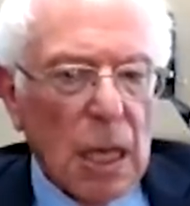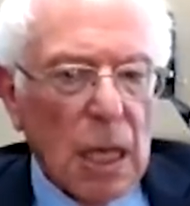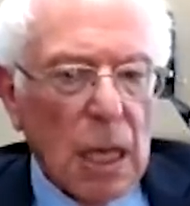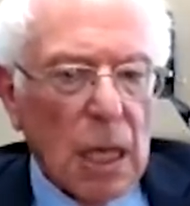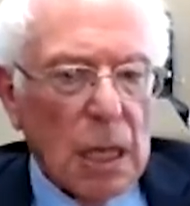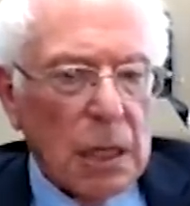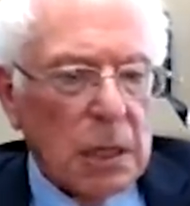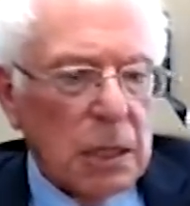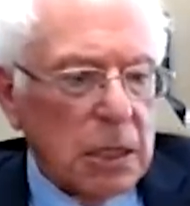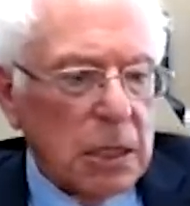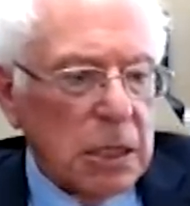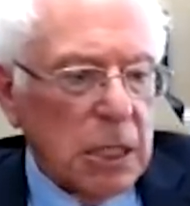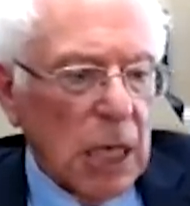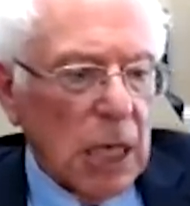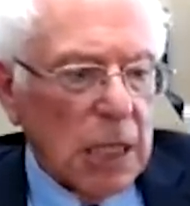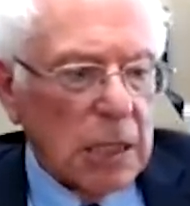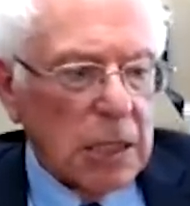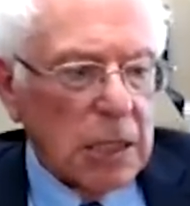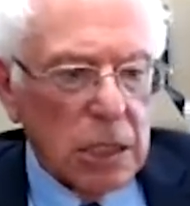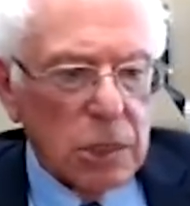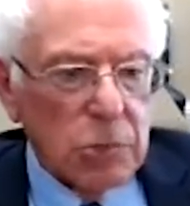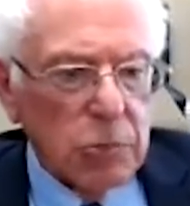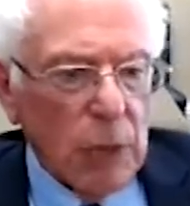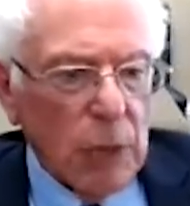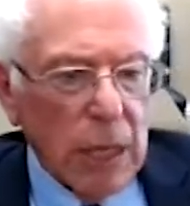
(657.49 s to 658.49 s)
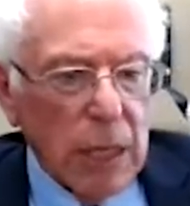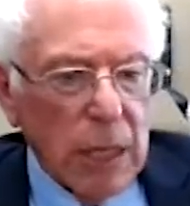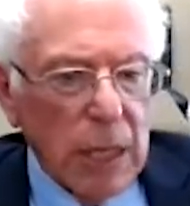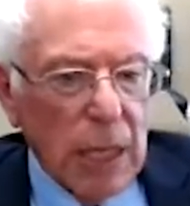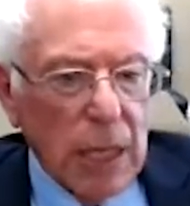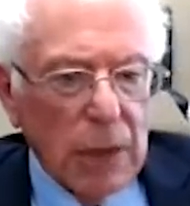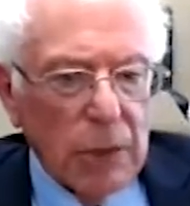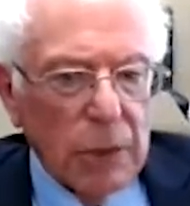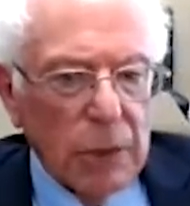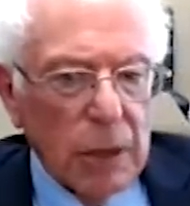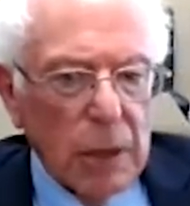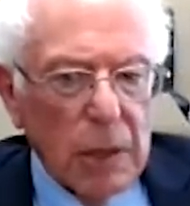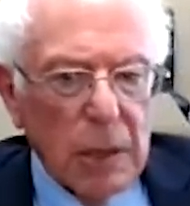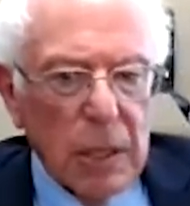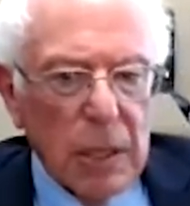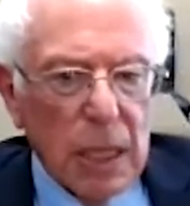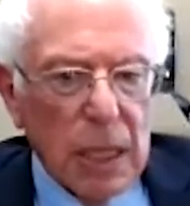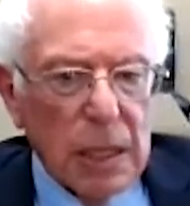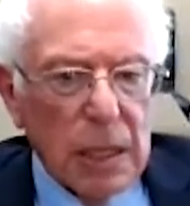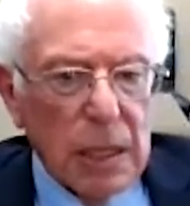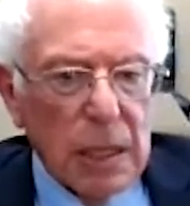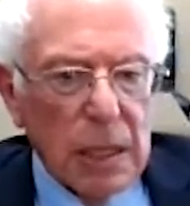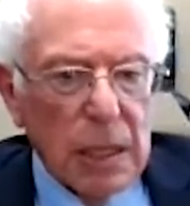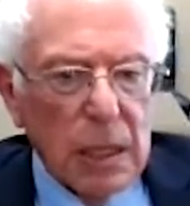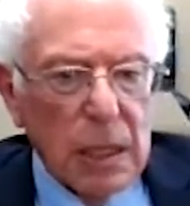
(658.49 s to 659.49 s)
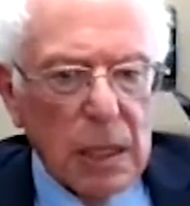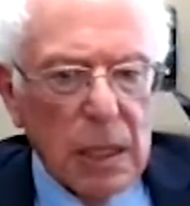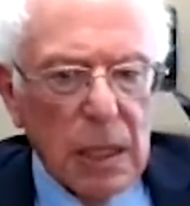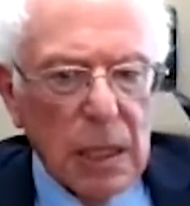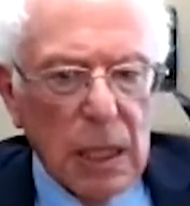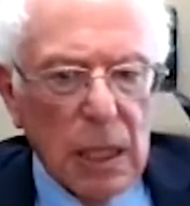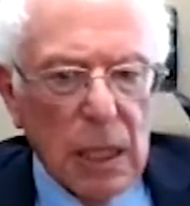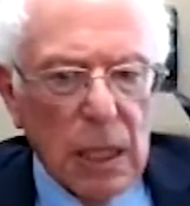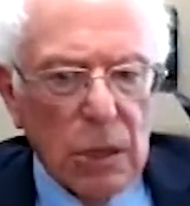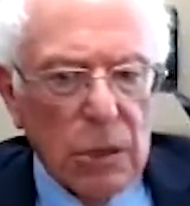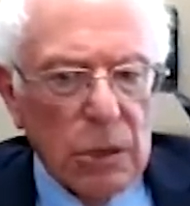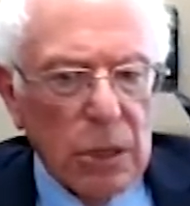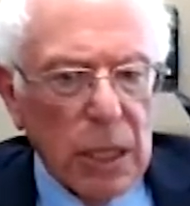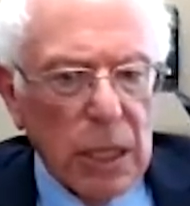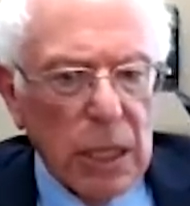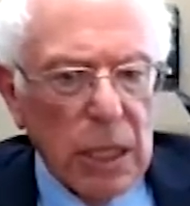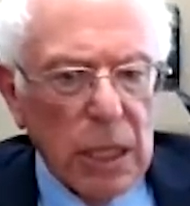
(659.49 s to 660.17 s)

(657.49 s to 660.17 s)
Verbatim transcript: Uh, this guy says right now that there